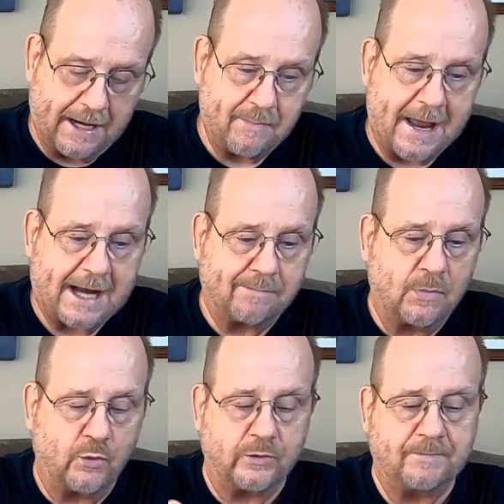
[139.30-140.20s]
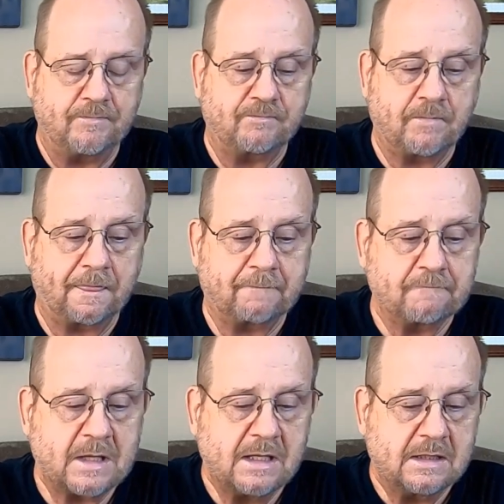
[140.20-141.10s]
playback mode,
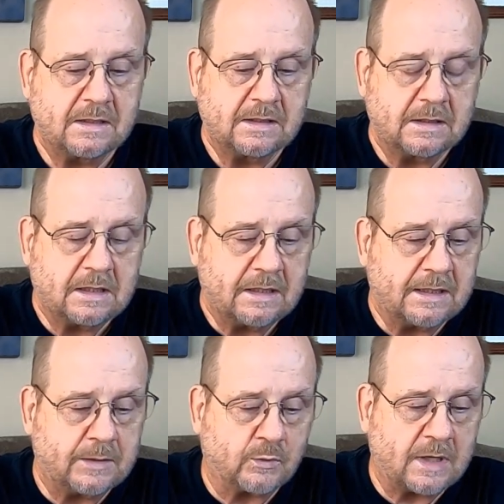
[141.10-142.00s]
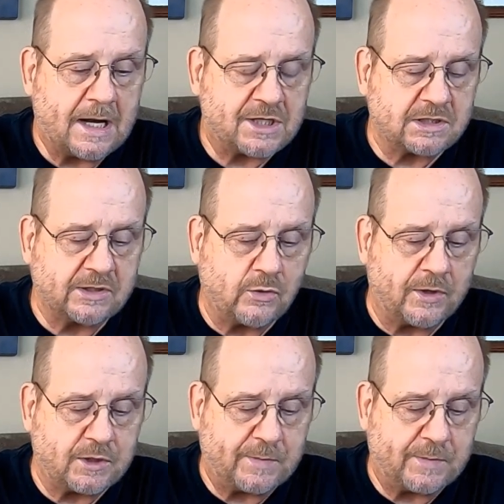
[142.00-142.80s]
and we're actually going